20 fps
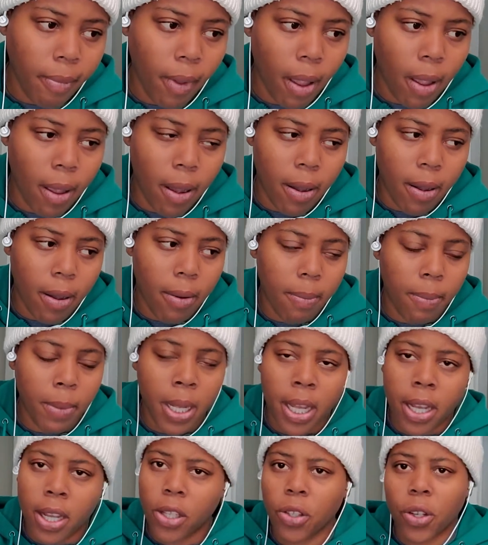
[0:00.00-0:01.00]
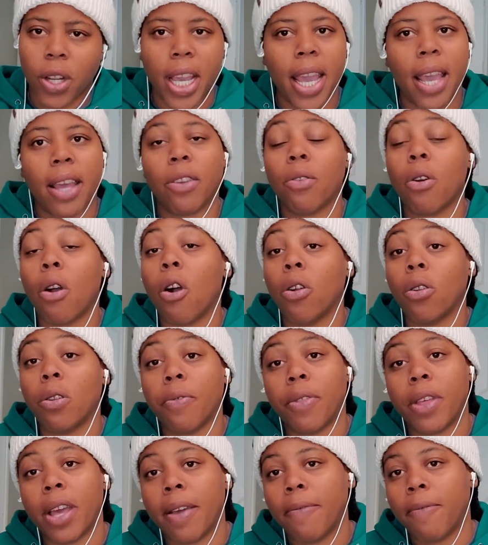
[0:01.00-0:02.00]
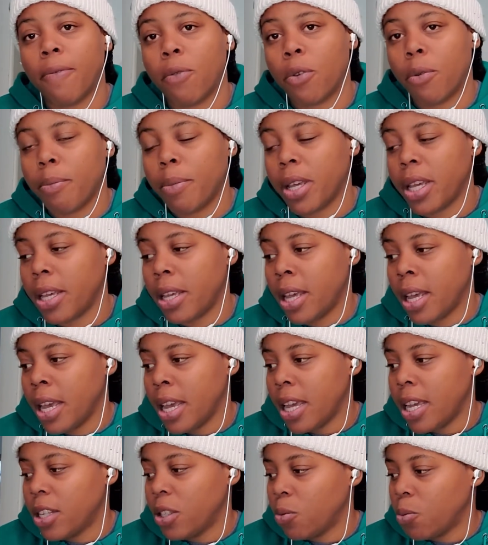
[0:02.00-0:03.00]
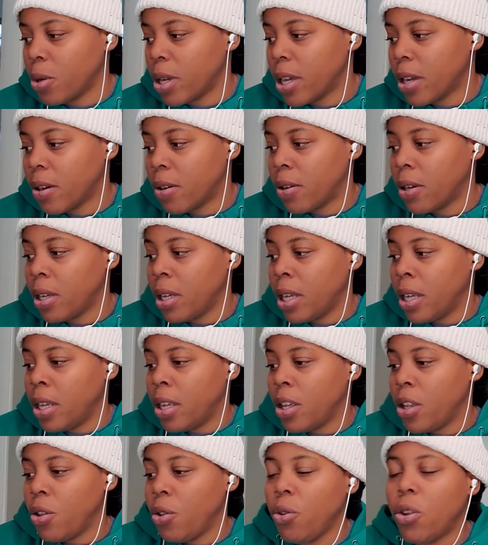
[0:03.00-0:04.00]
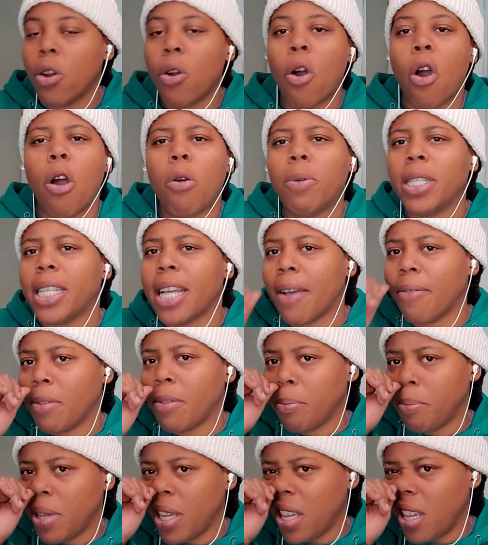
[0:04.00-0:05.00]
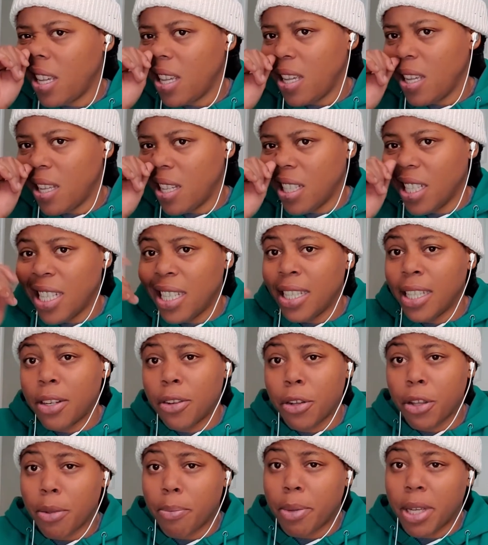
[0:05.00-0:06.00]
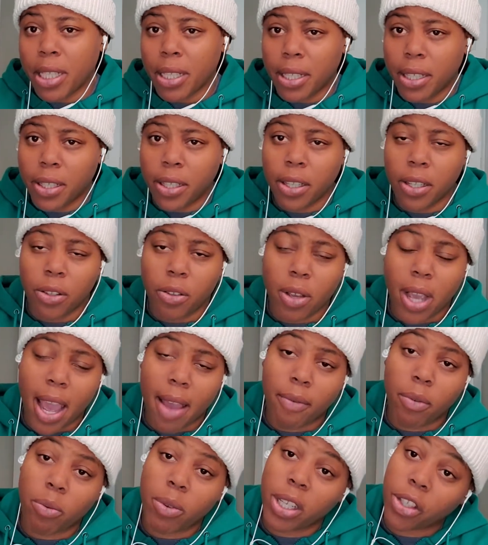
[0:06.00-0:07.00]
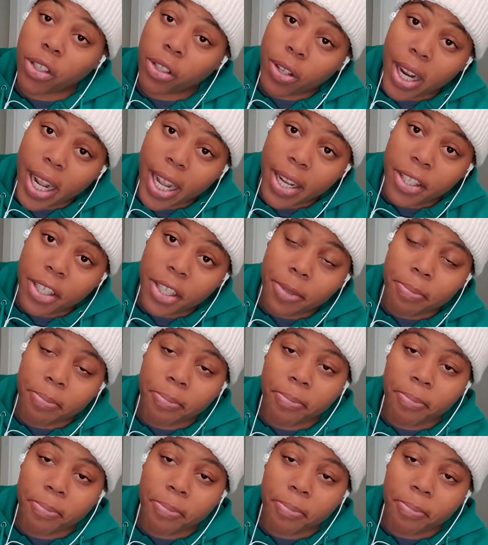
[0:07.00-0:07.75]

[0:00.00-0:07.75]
So they handle all of that for me as well. You don't always have to be listed on your business. You have a registered agent